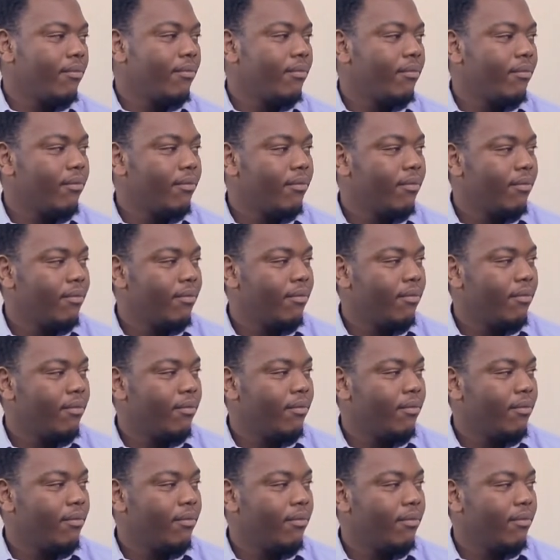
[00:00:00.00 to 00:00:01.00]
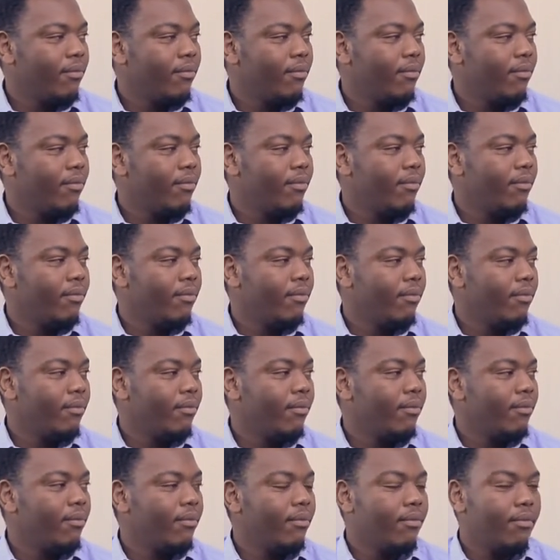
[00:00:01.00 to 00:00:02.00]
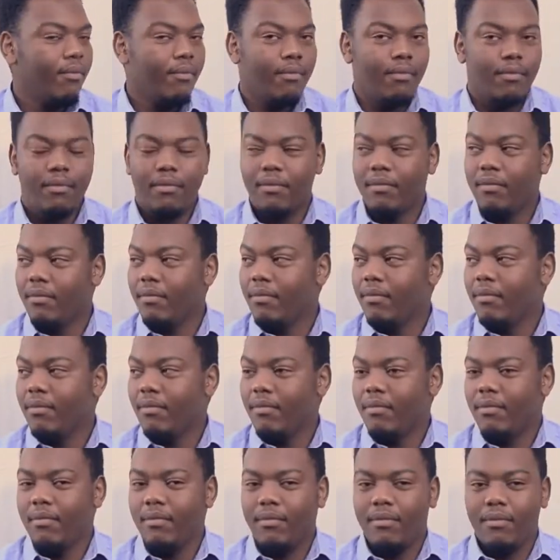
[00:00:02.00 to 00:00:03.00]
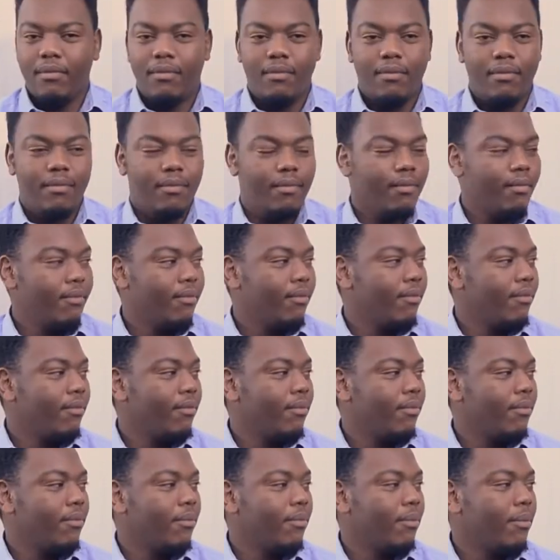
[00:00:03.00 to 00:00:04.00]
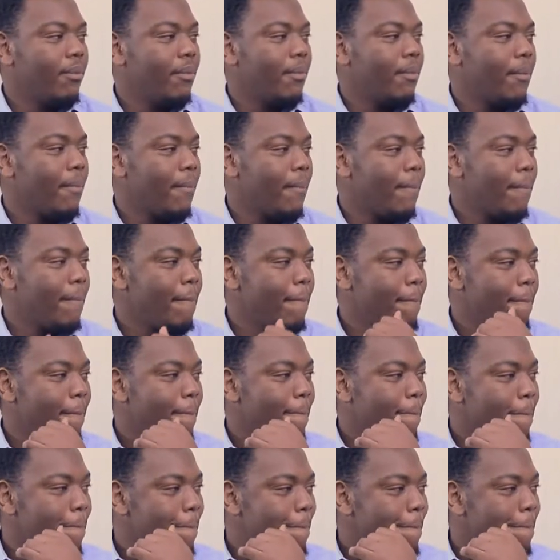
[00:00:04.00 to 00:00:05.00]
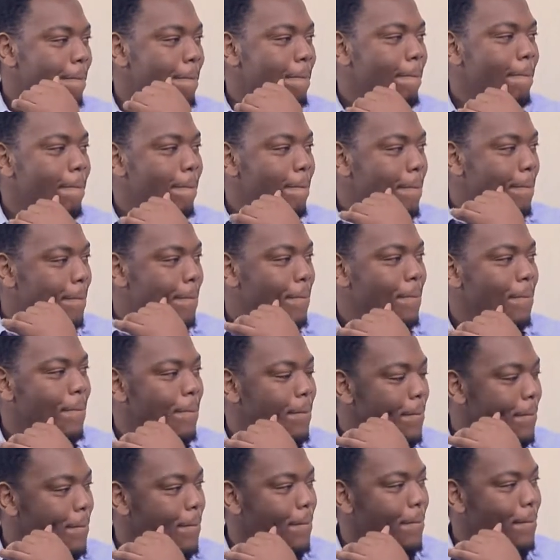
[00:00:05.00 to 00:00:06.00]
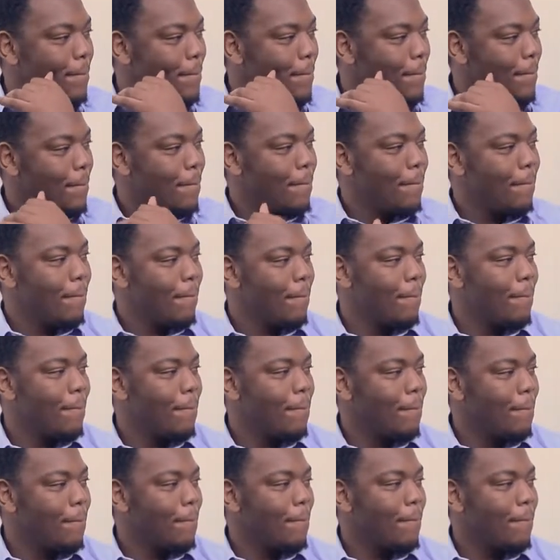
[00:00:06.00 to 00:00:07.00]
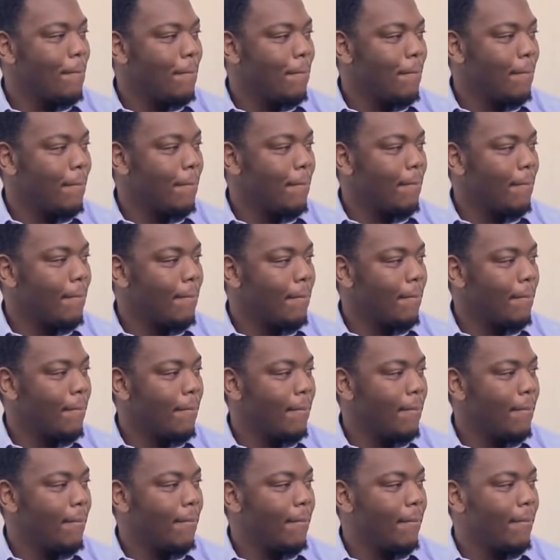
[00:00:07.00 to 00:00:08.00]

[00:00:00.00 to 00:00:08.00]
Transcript: The person shown says nothing.